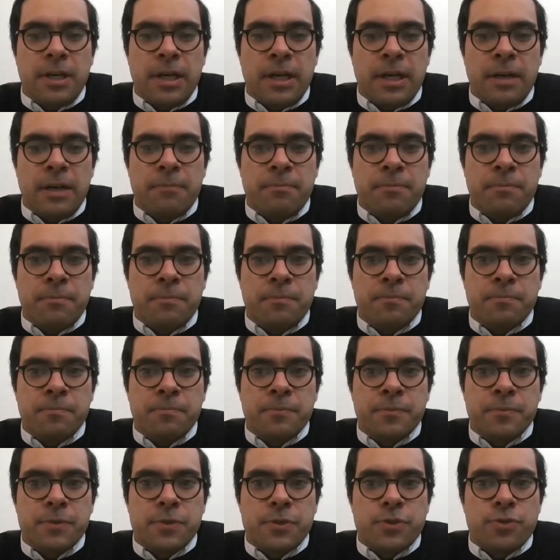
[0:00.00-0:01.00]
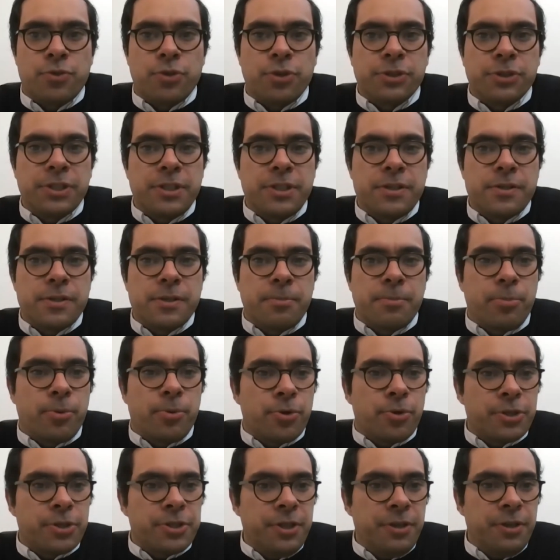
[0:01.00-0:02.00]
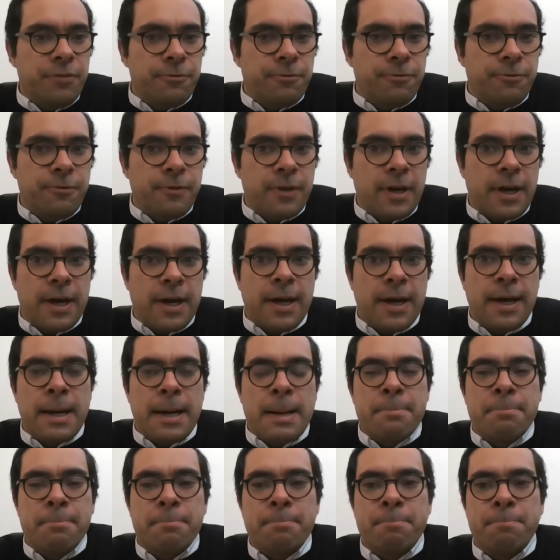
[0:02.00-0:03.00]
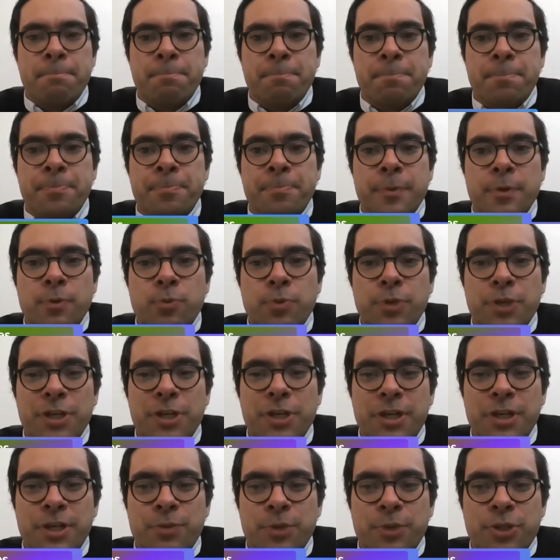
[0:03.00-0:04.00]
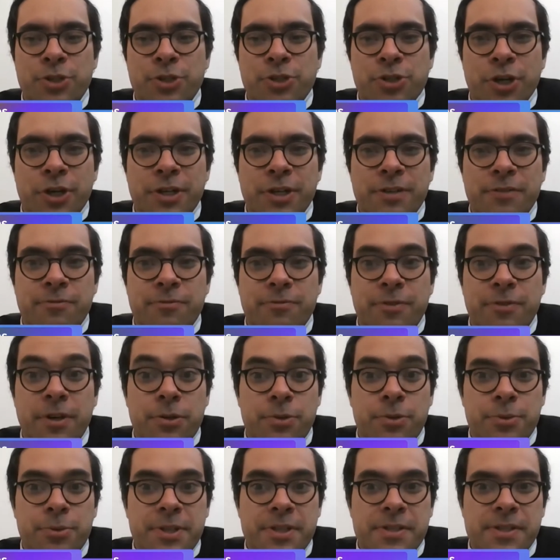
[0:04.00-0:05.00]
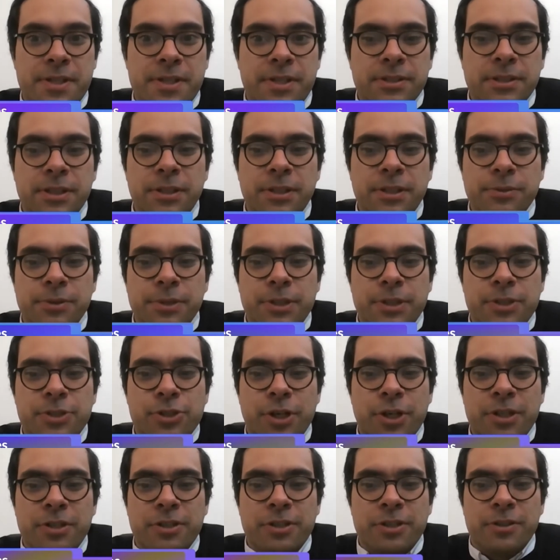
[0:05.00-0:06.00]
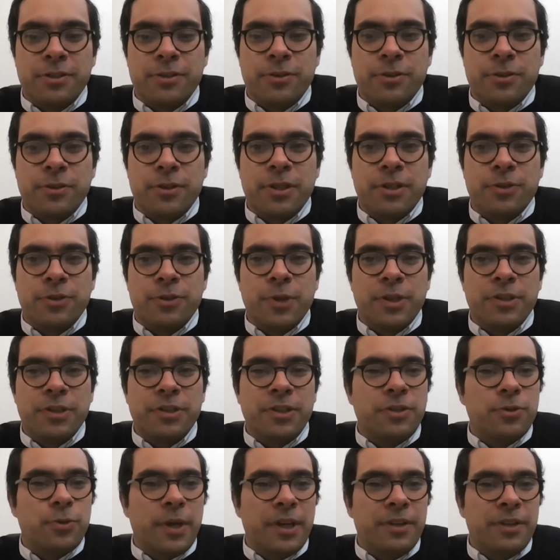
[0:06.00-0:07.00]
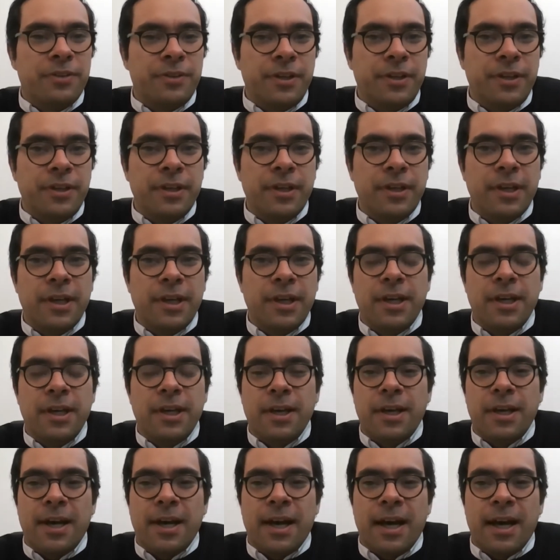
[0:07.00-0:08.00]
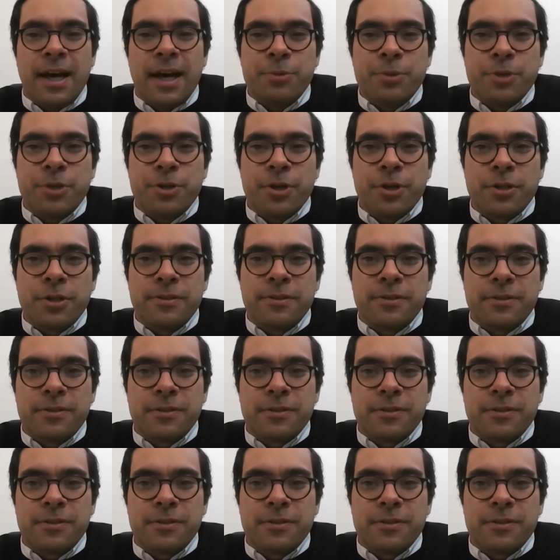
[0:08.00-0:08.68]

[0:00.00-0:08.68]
um, strongly supportive. Um, we, we joined very recently, we joined in, in 2020. Uh, we were not